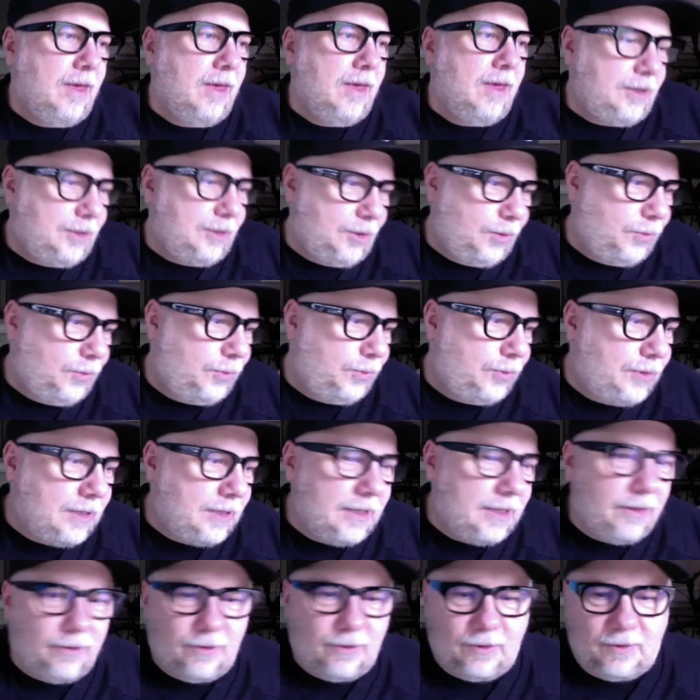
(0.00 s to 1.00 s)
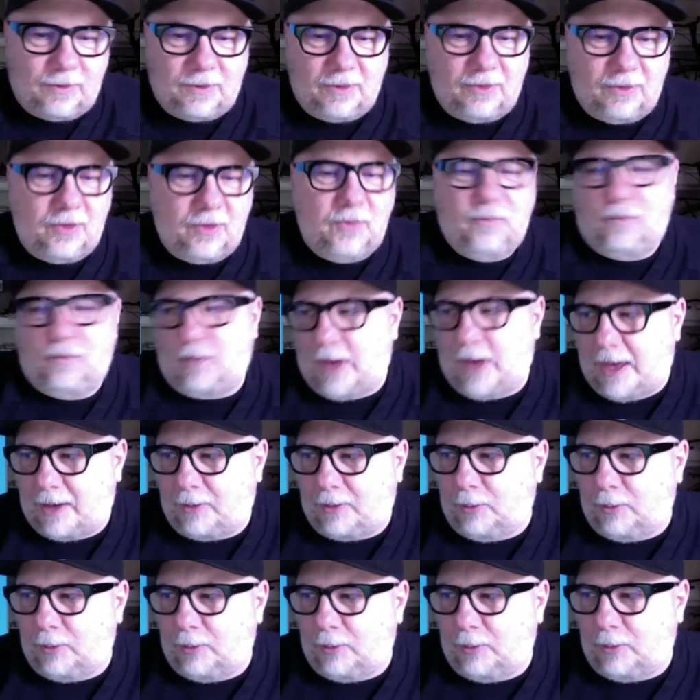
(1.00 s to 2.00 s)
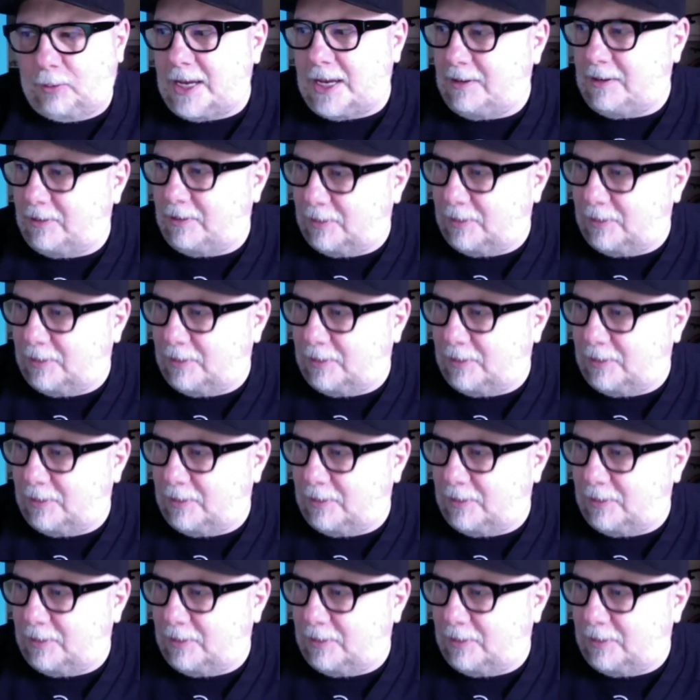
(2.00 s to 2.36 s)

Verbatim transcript: you know, these, the faculty,